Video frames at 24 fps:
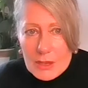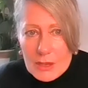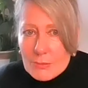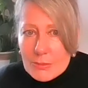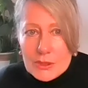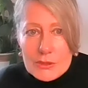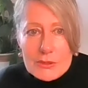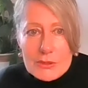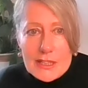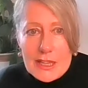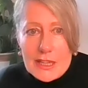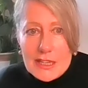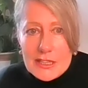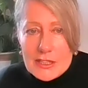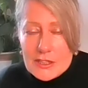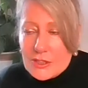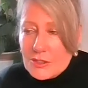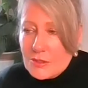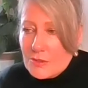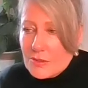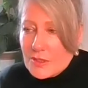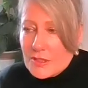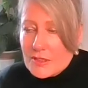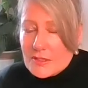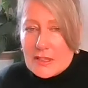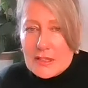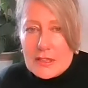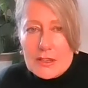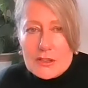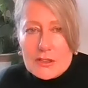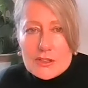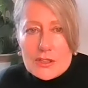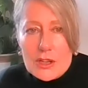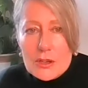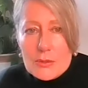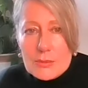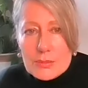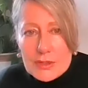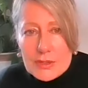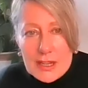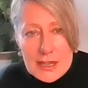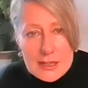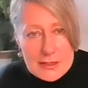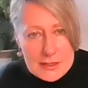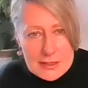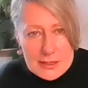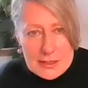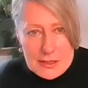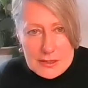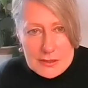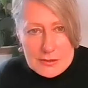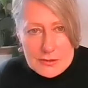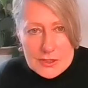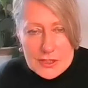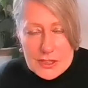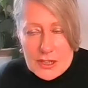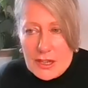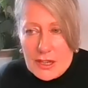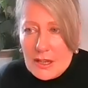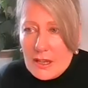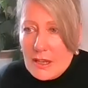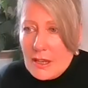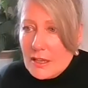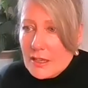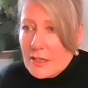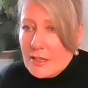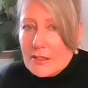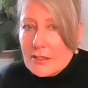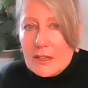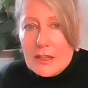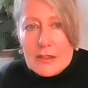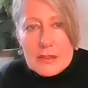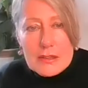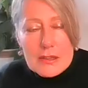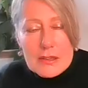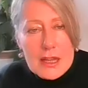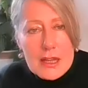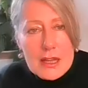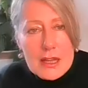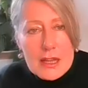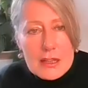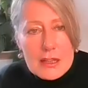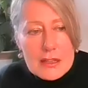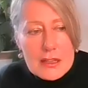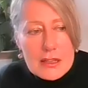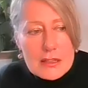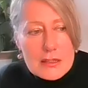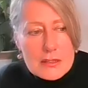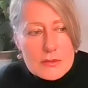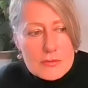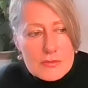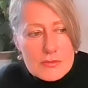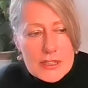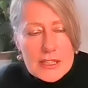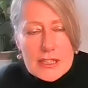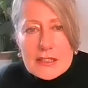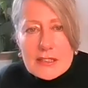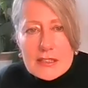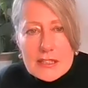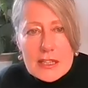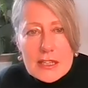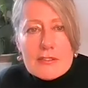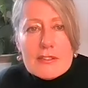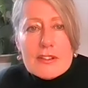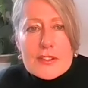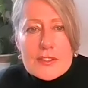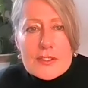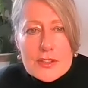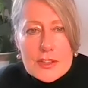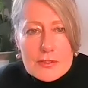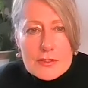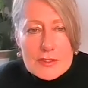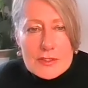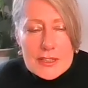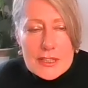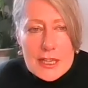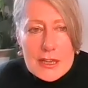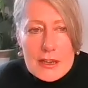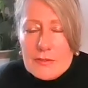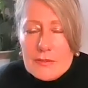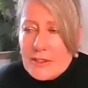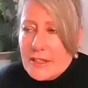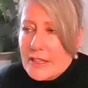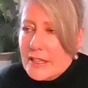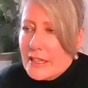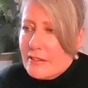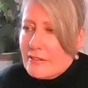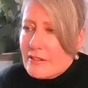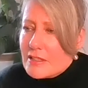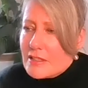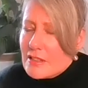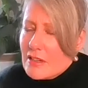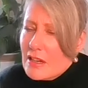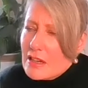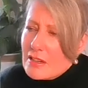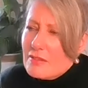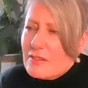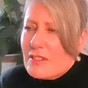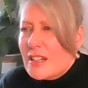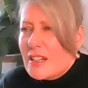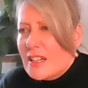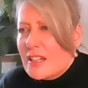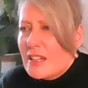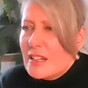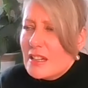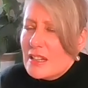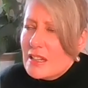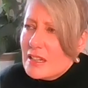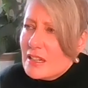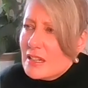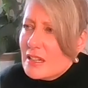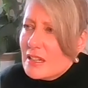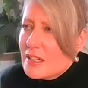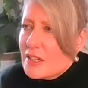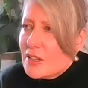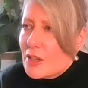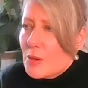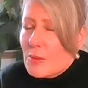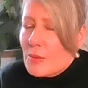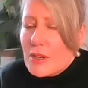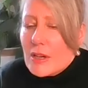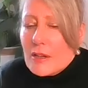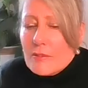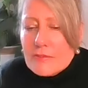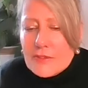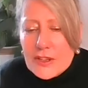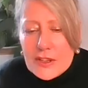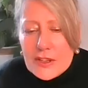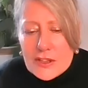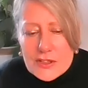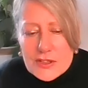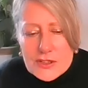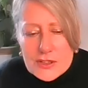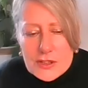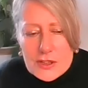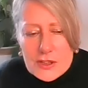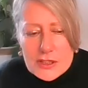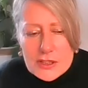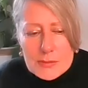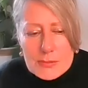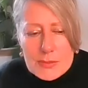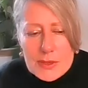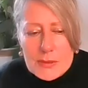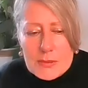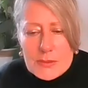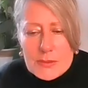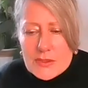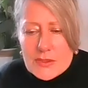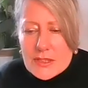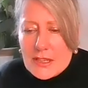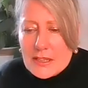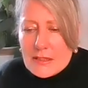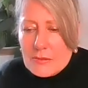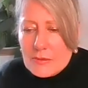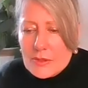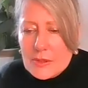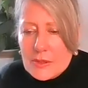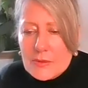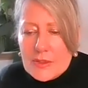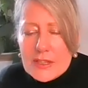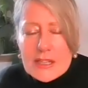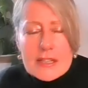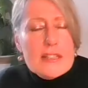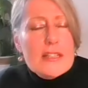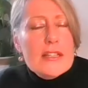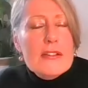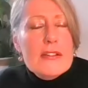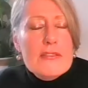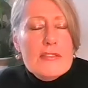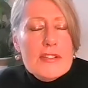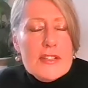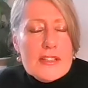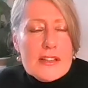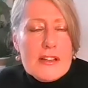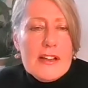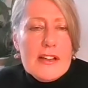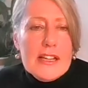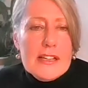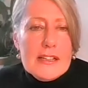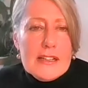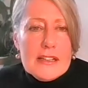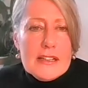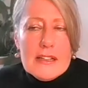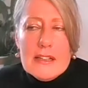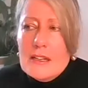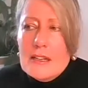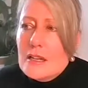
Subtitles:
Bill Gates uses a coach. Oprah has a coach. You know, it's really serious over there. Over here, it's kind of like, you know, when I first started, people said, are you an interior designer?